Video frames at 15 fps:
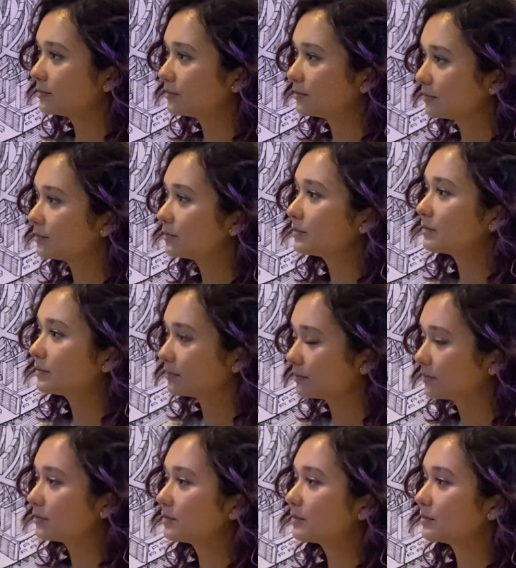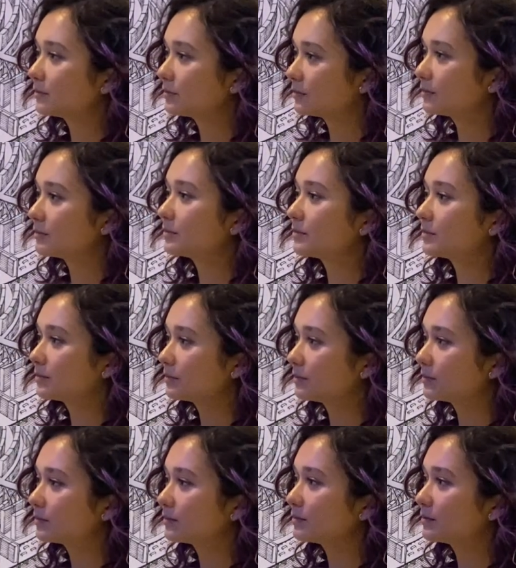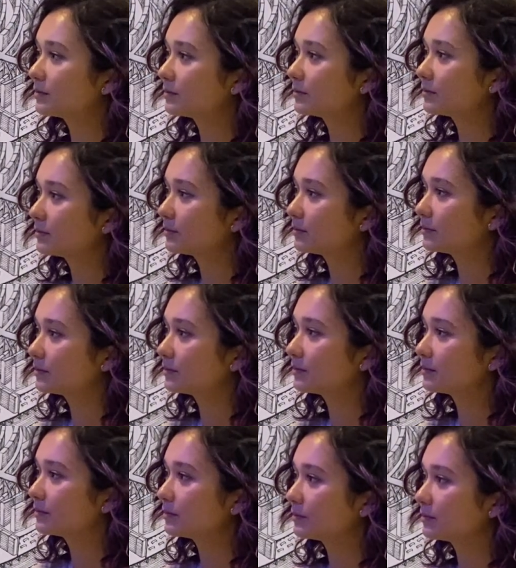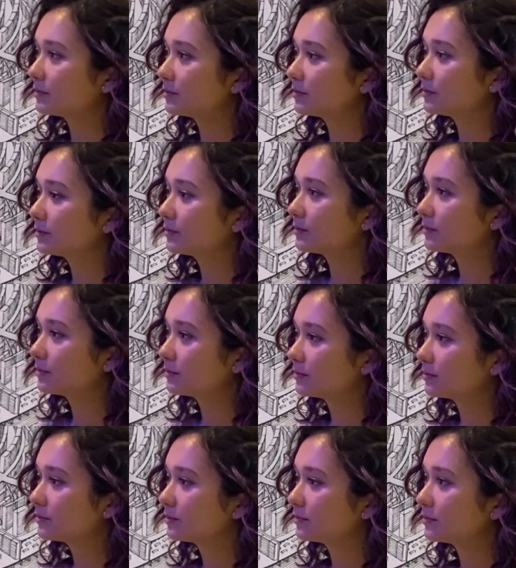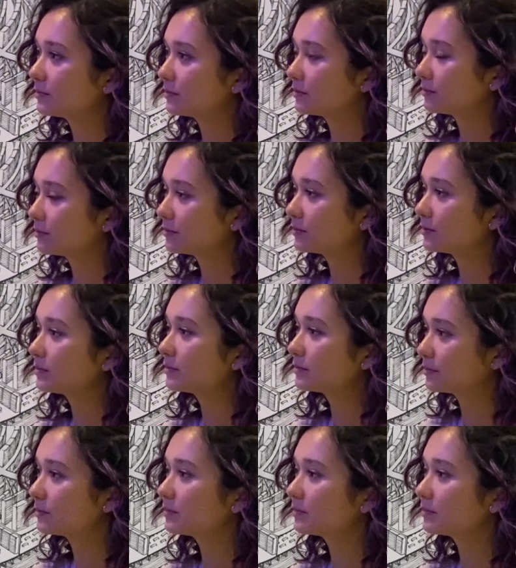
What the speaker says: [no speech]